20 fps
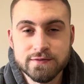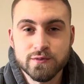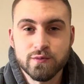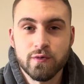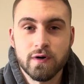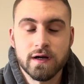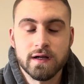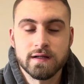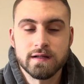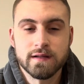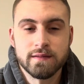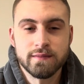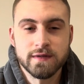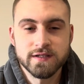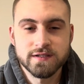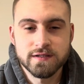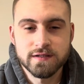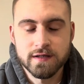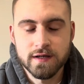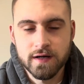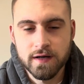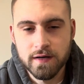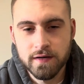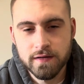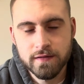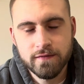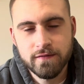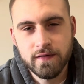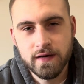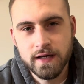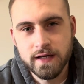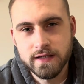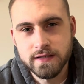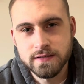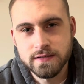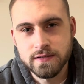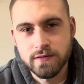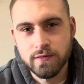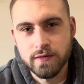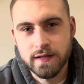wanting the Mission to Earth
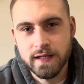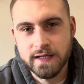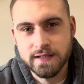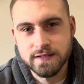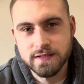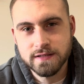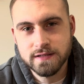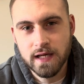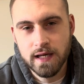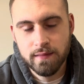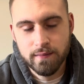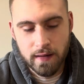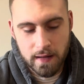phase, the one that just came